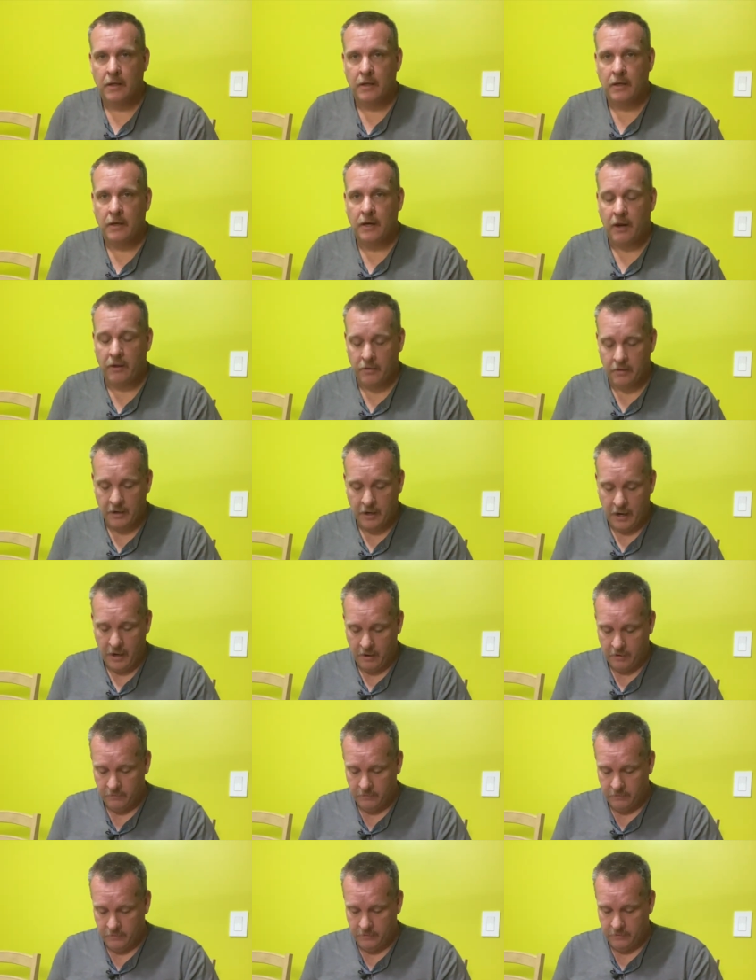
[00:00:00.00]
Now that I
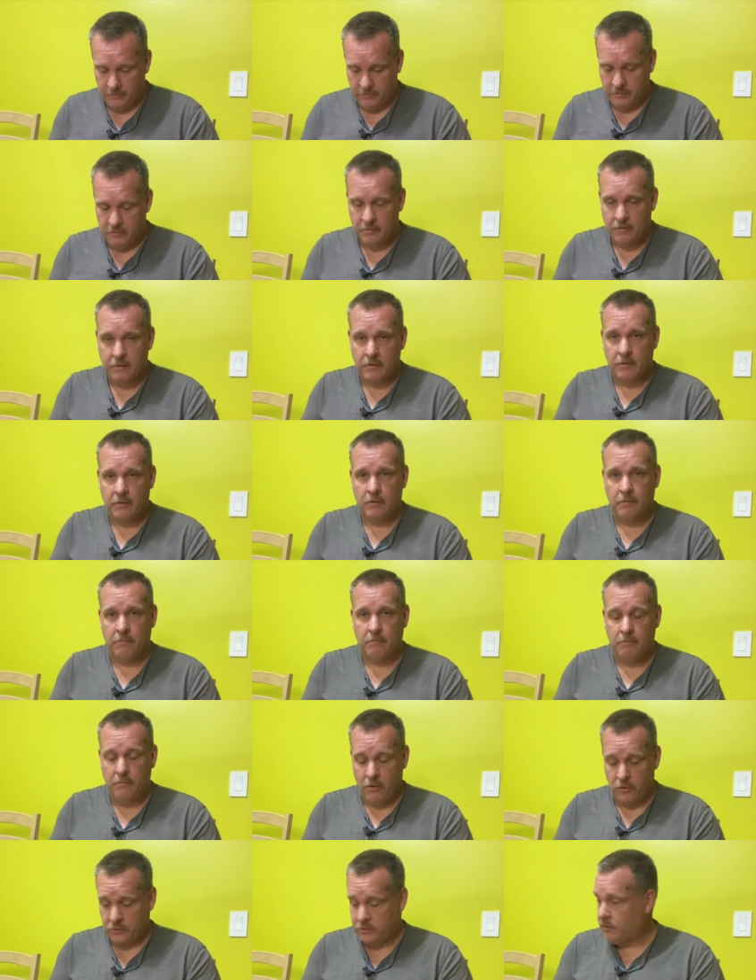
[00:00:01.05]
have
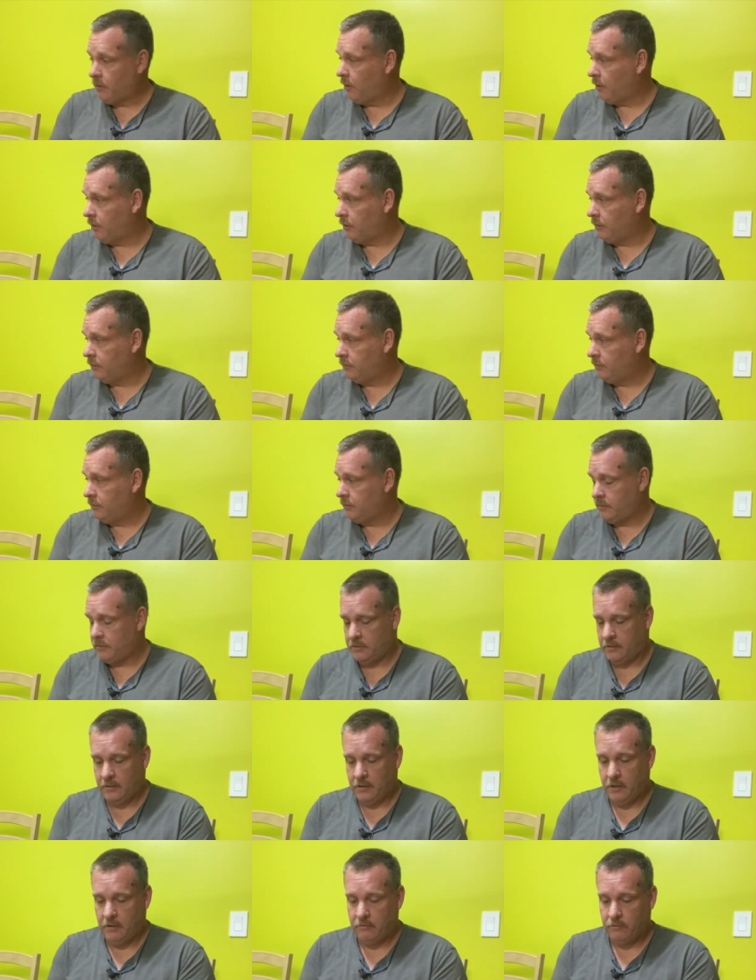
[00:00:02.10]
most all
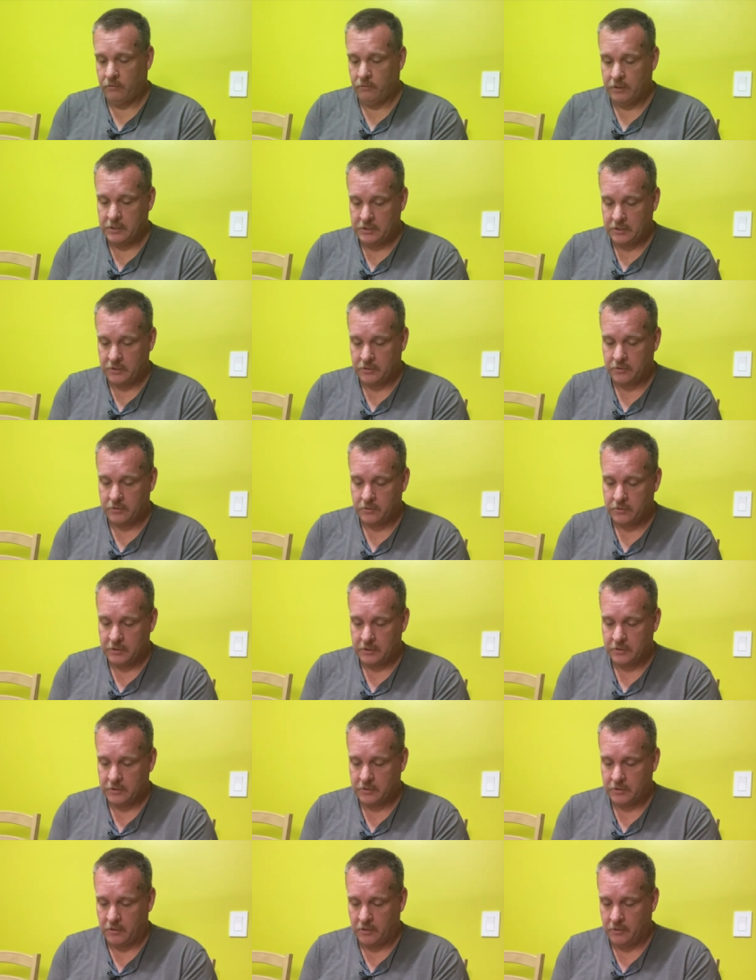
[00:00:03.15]
of the resistors
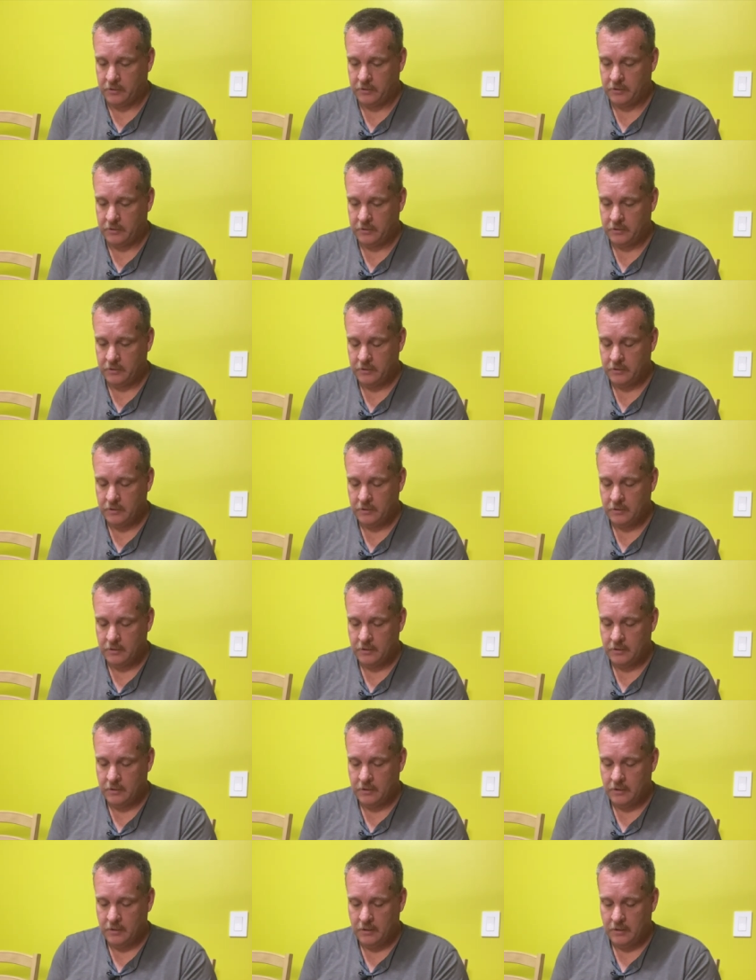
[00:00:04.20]
installed,
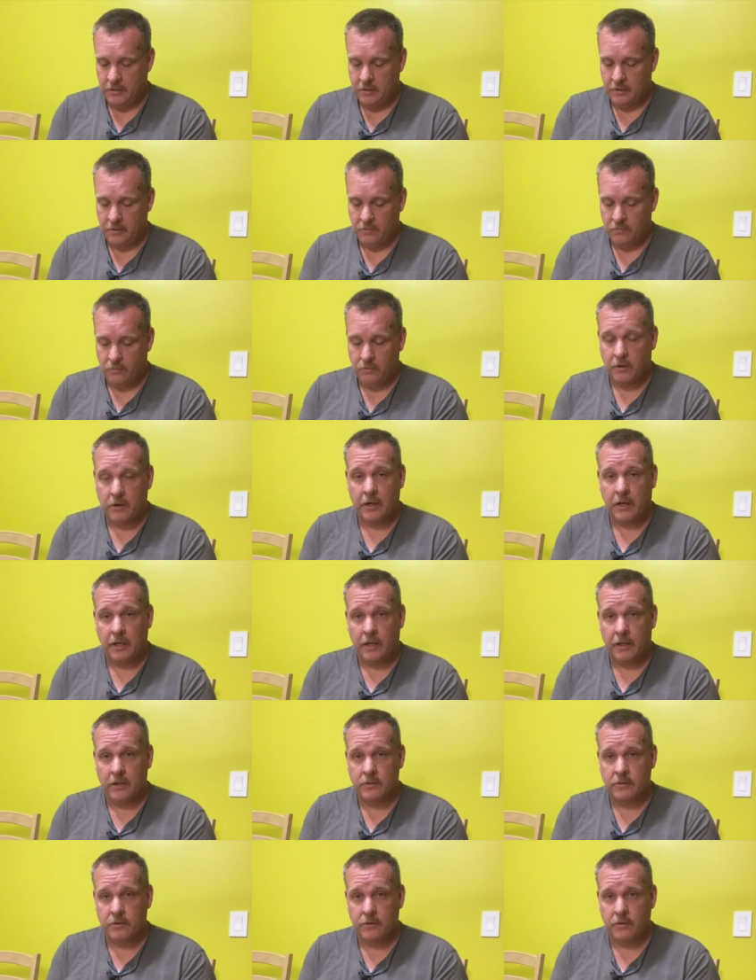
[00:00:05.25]
we're going to
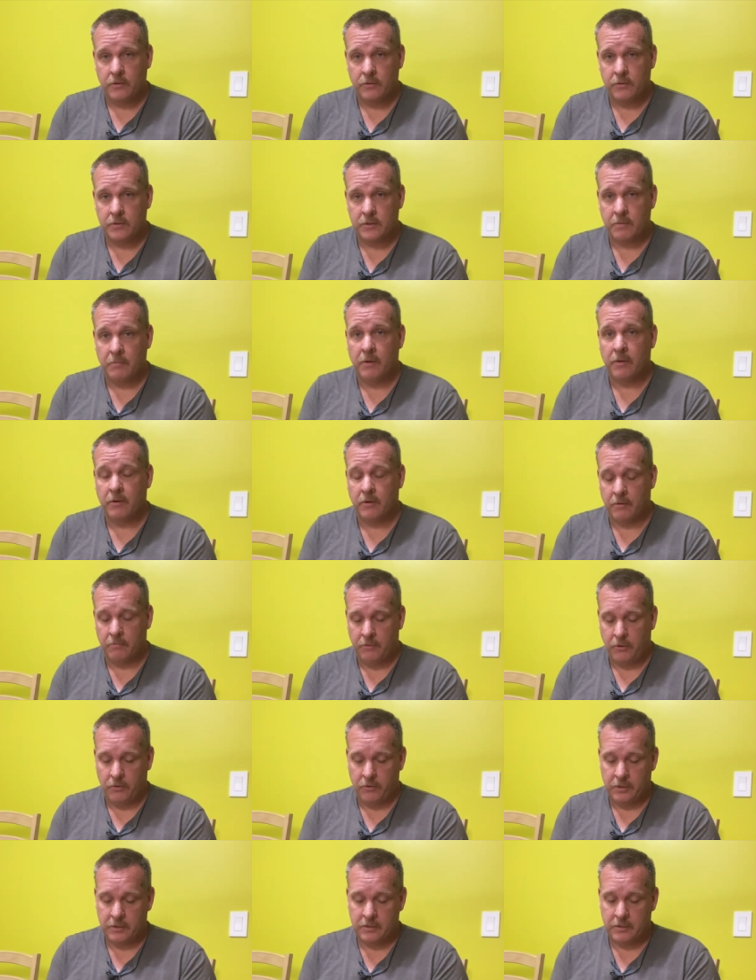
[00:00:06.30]
get to some other
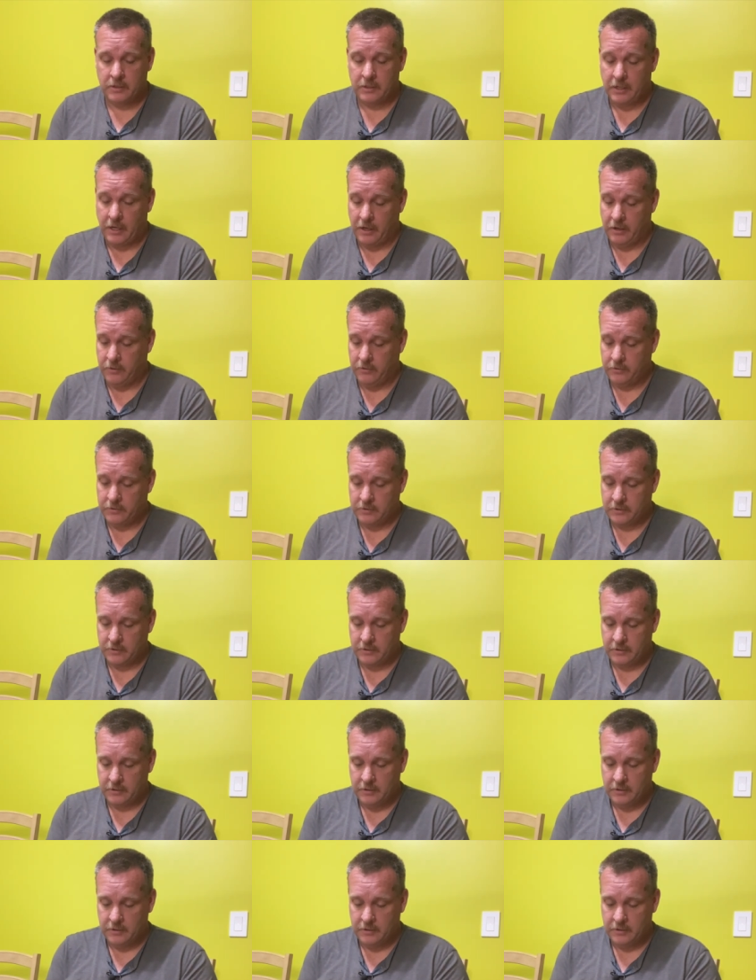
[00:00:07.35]
components, the diodes.